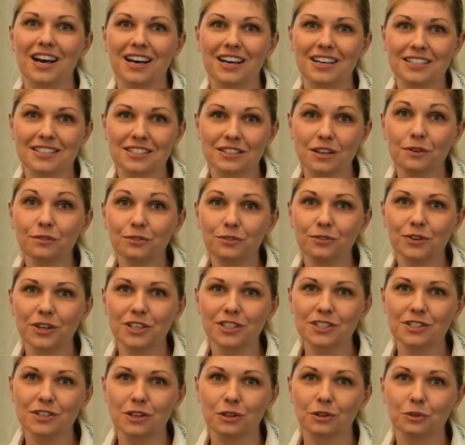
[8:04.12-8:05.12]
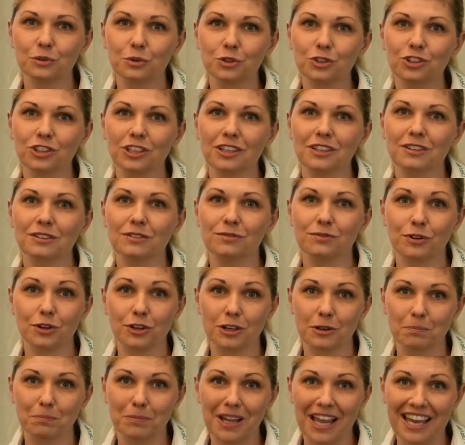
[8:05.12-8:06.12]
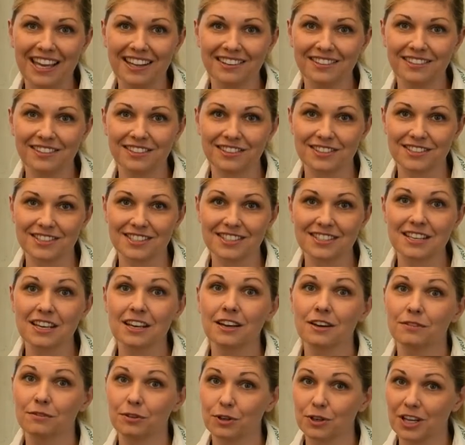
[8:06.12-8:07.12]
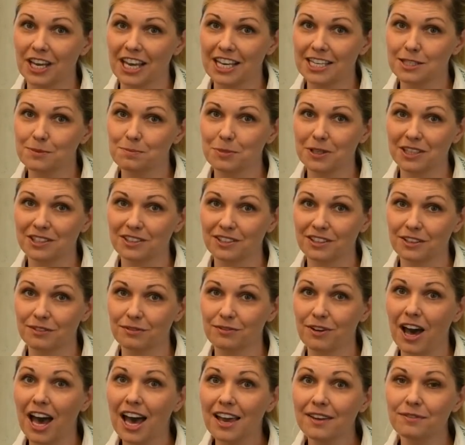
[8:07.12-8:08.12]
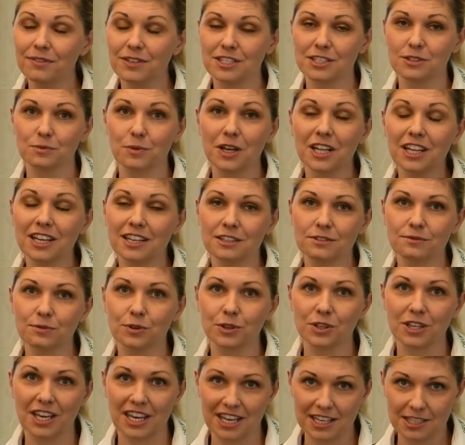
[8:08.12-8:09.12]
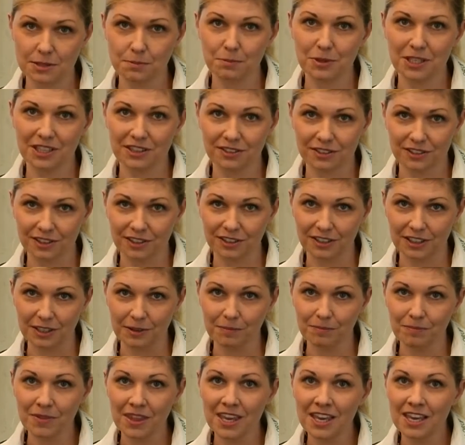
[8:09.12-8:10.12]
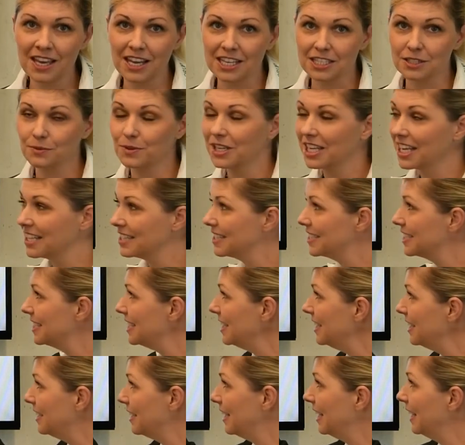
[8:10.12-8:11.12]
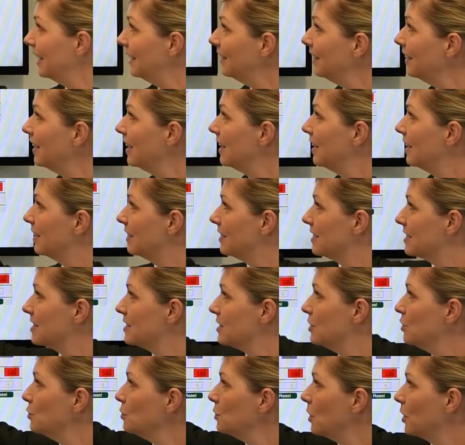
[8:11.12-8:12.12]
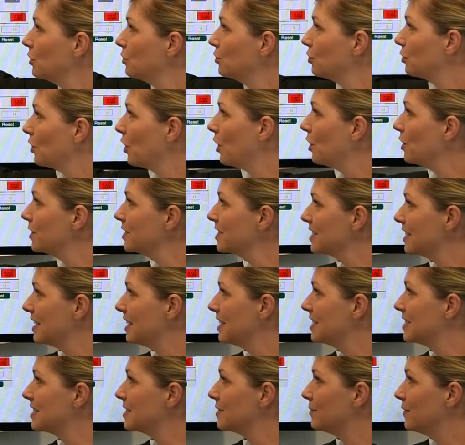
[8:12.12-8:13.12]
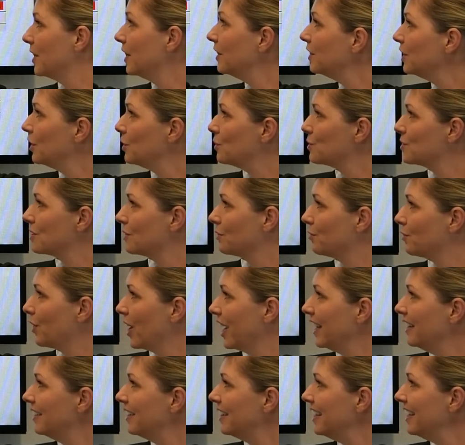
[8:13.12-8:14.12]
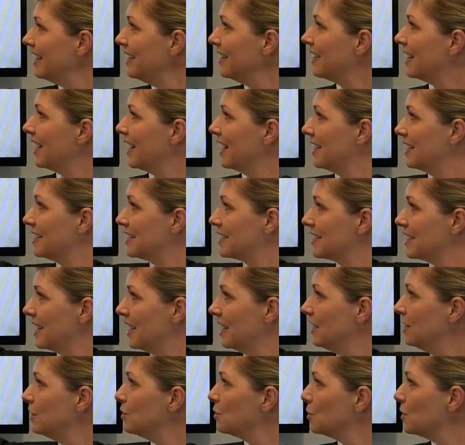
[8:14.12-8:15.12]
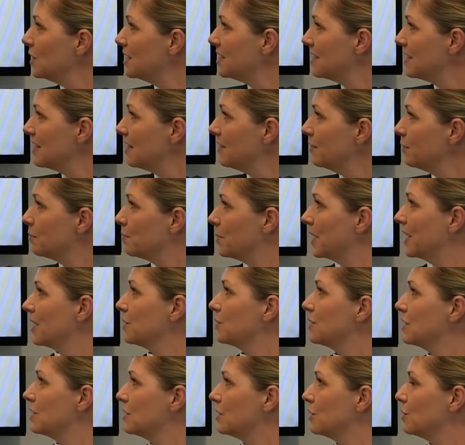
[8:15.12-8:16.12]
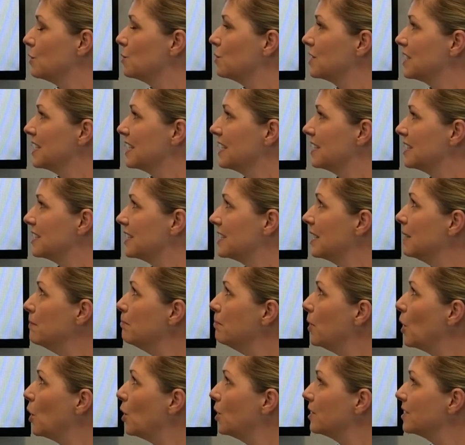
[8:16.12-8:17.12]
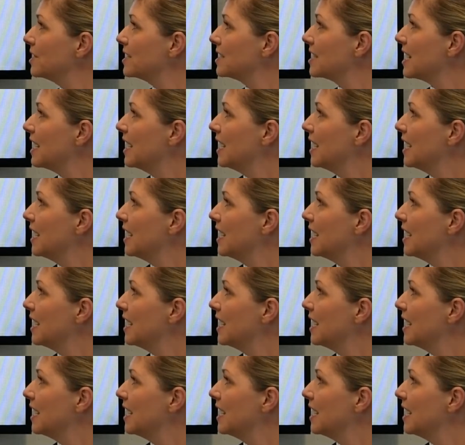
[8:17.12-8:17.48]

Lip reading: software solution for the planters, for the SP35 as well as for the SP30. As we can see here, this new controls, it's very user-friendly and it's intuitive because it's using symbols